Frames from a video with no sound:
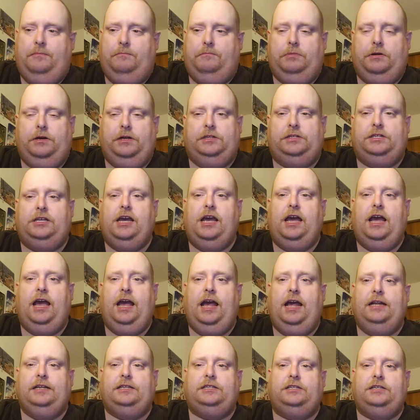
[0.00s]

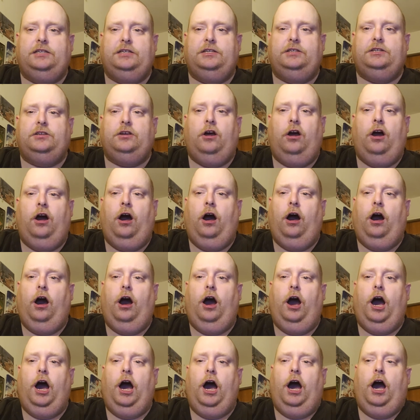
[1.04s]
Betances
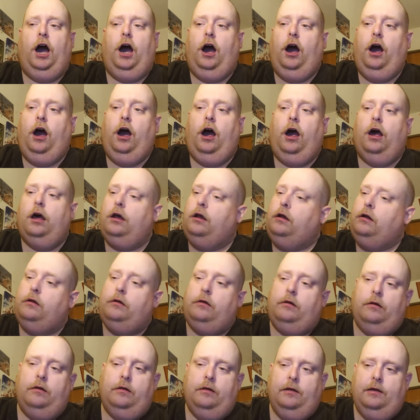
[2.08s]

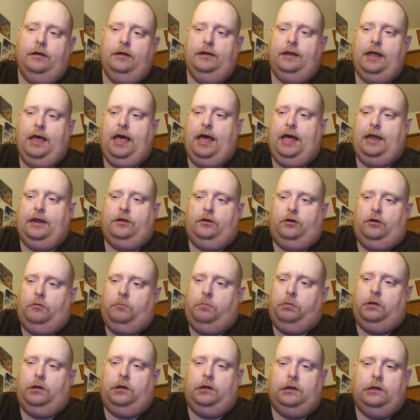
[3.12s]
are that he'll
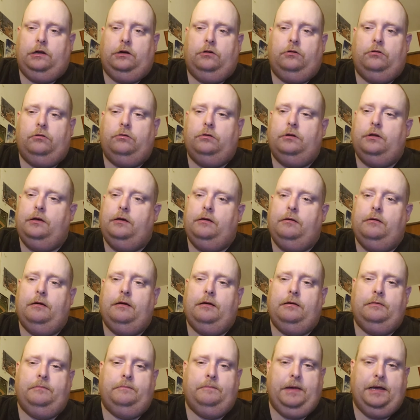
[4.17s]
blow
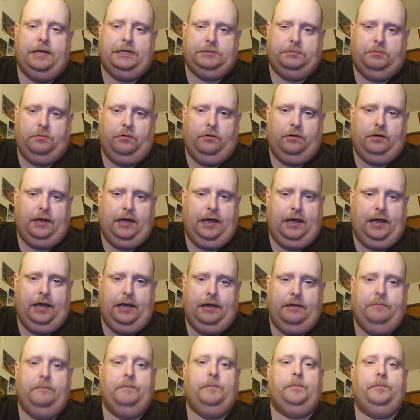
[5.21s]
the baseball
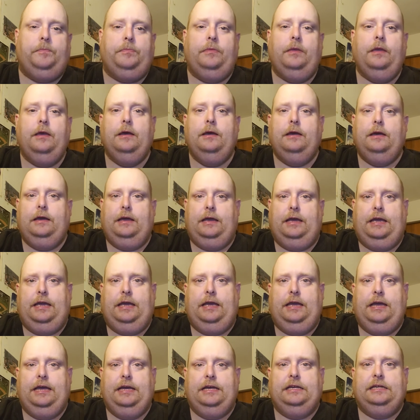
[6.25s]
game.
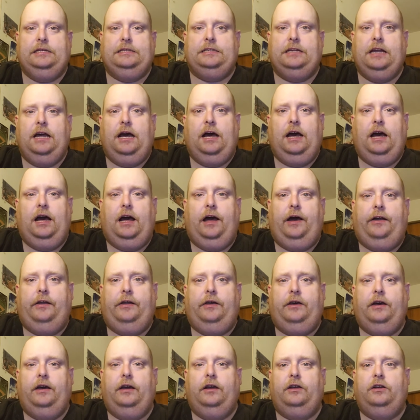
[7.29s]
He is not
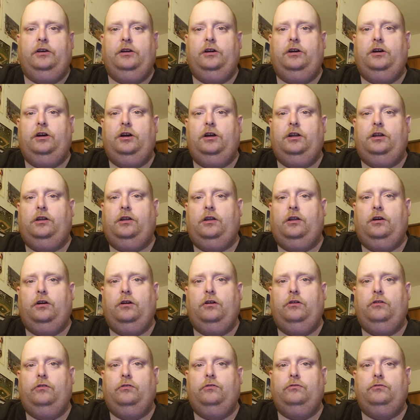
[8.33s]
a good
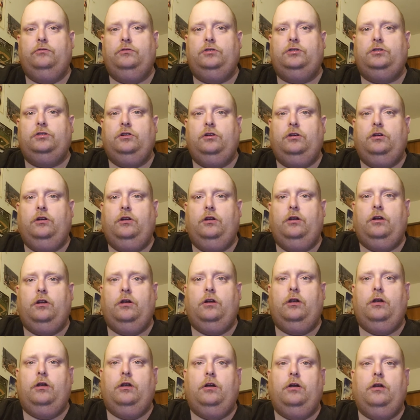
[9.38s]

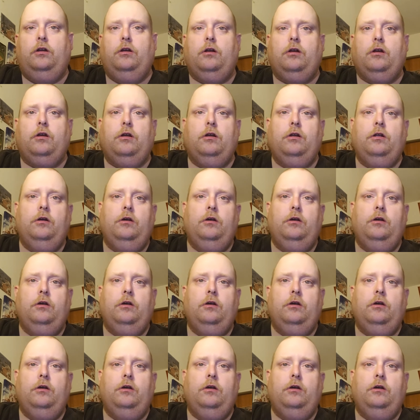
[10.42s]
closer.